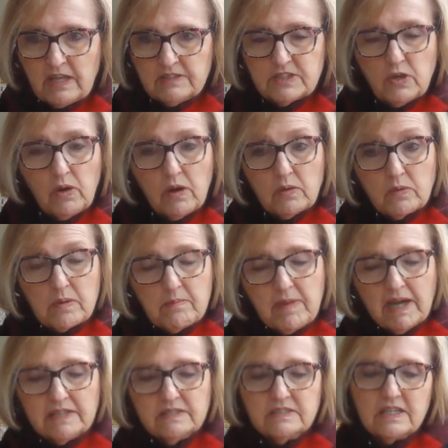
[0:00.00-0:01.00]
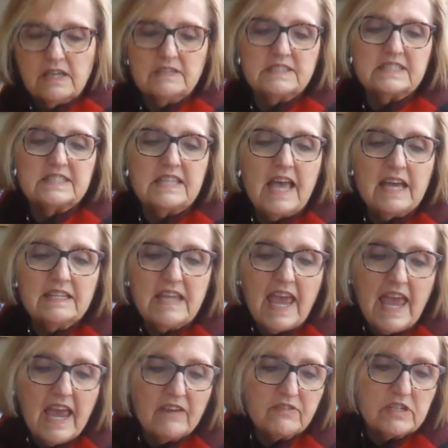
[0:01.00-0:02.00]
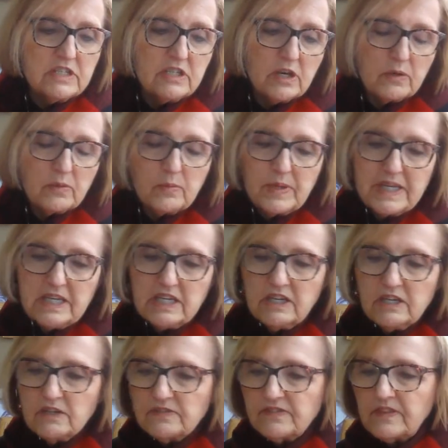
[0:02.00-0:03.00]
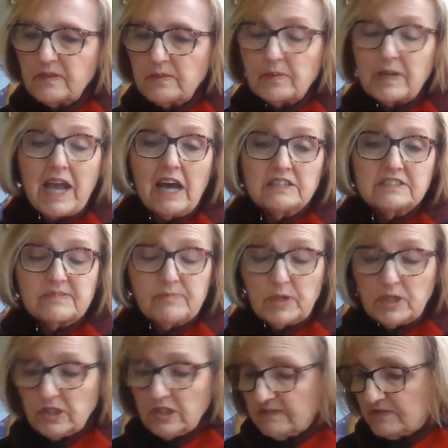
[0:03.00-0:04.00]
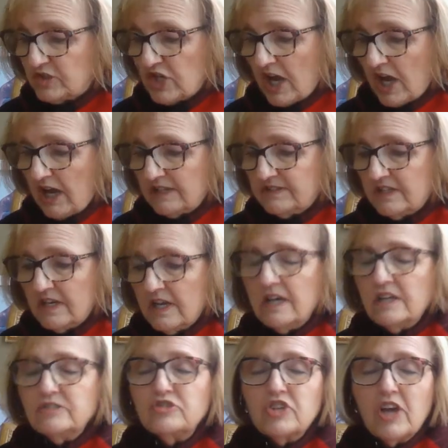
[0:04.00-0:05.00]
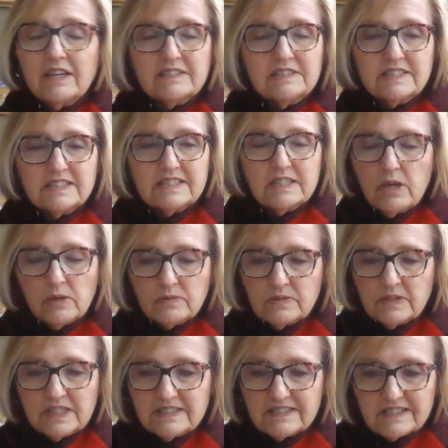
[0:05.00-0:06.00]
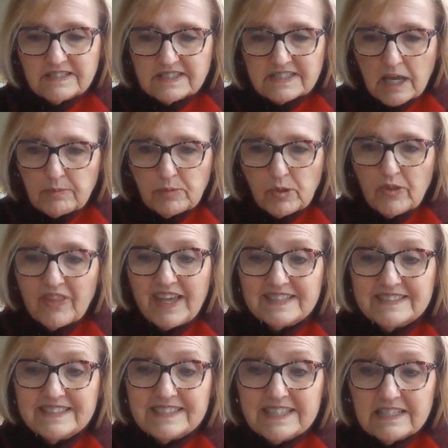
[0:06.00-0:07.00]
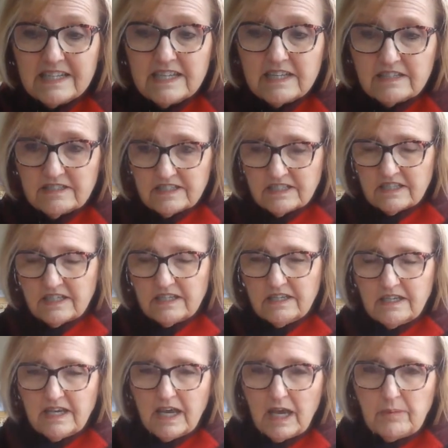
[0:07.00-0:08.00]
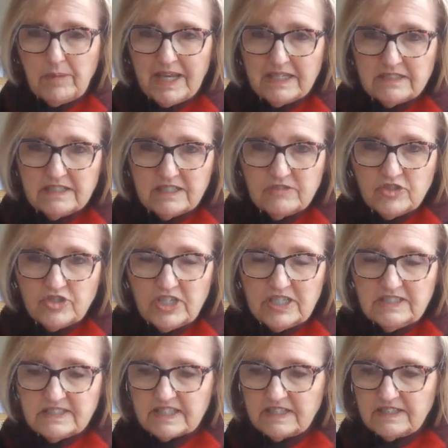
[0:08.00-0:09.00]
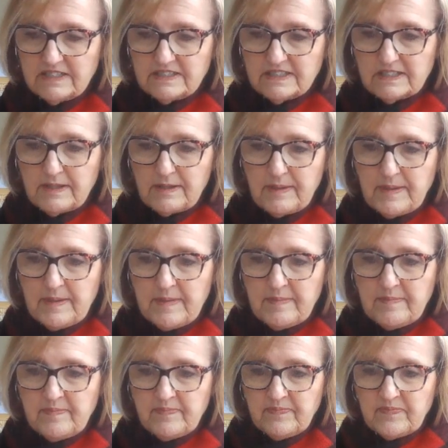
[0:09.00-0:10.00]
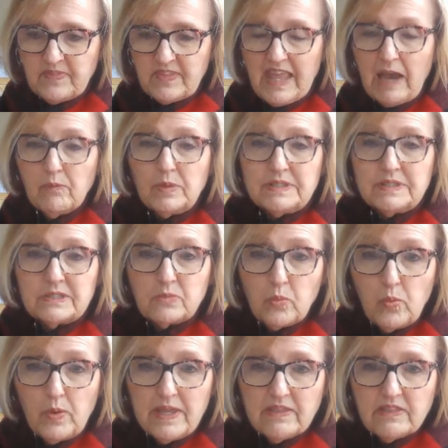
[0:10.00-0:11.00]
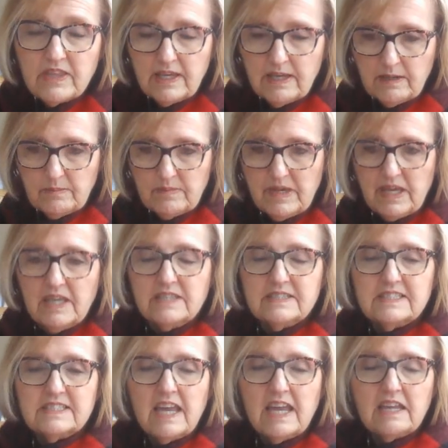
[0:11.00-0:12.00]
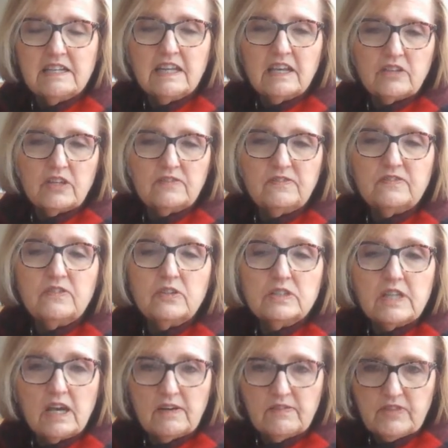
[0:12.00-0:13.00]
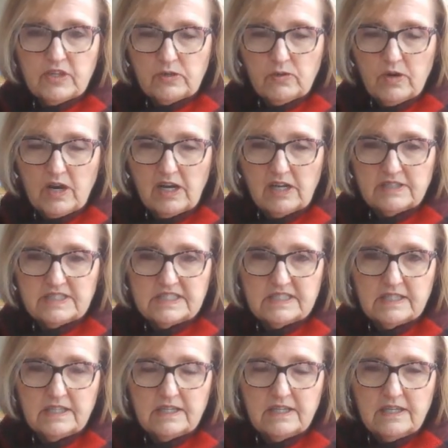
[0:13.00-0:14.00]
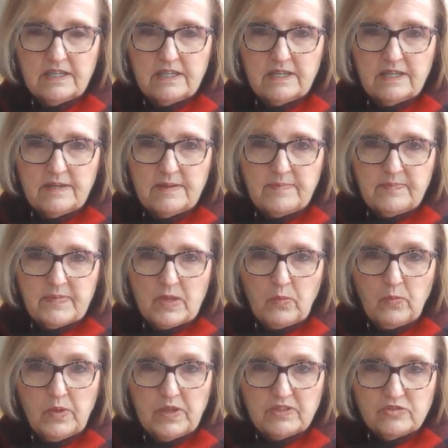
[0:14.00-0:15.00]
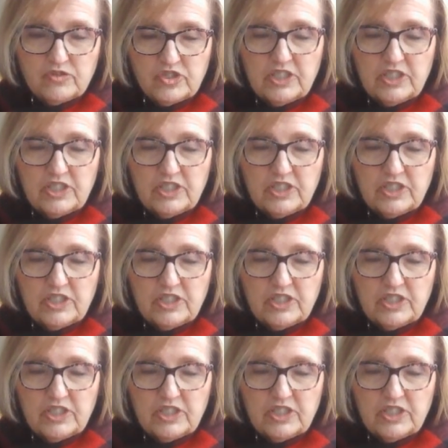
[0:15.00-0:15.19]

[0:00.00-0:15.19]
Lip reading: So I'll remind us that every year we hear from the Gospel of John, John is the only disciple that didn't abandon Jesus, that was with him, standing at the foot of the cross, with